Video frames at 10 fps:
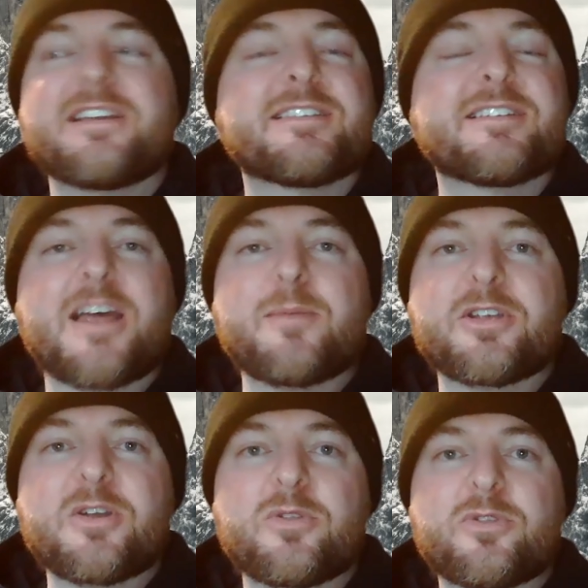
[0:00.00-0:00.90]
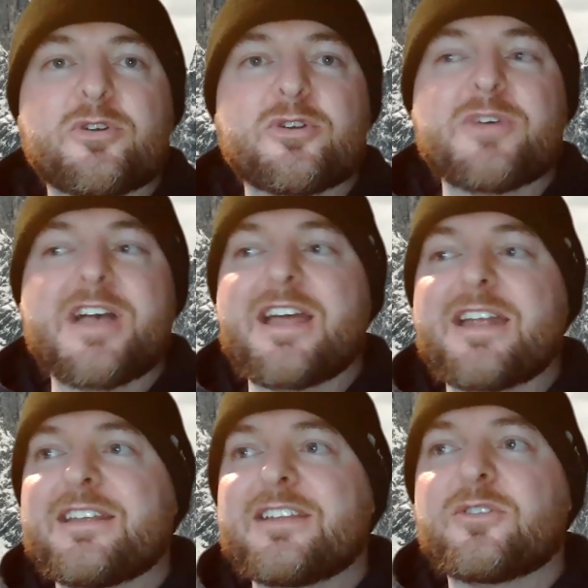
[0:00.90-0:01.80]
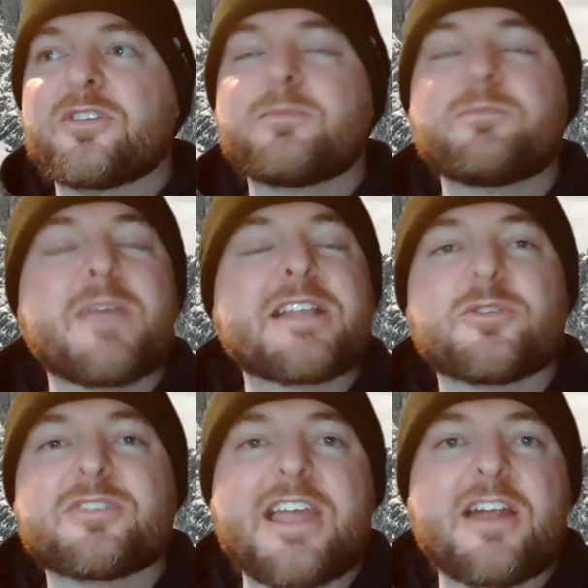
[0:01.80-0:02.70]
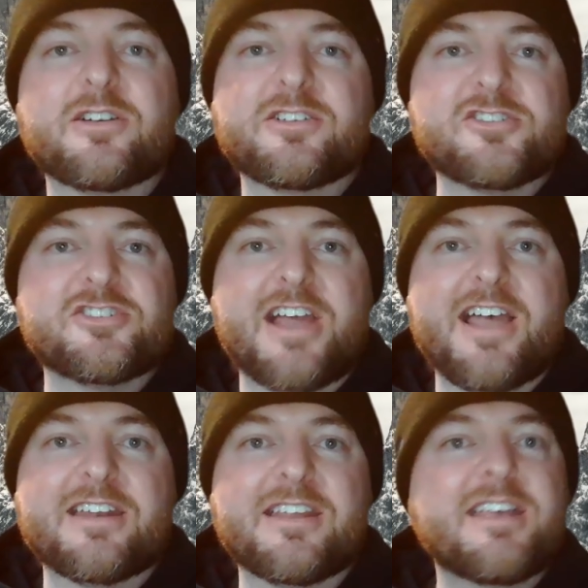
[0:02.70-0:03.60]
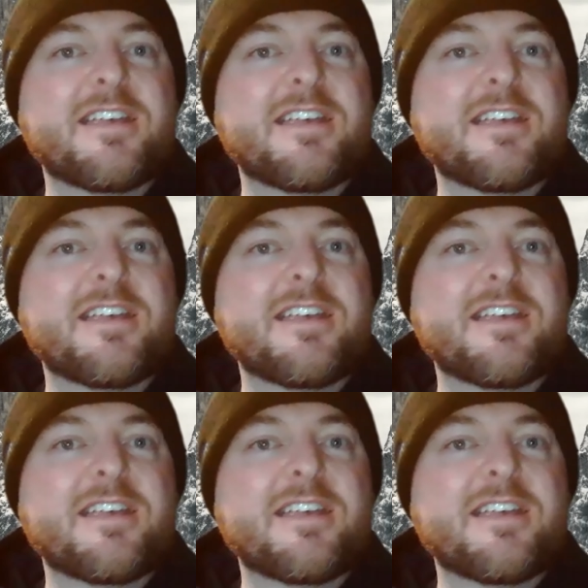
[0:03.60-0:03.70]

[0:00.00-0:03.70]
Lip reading: It's the time to go through and make those characters shine.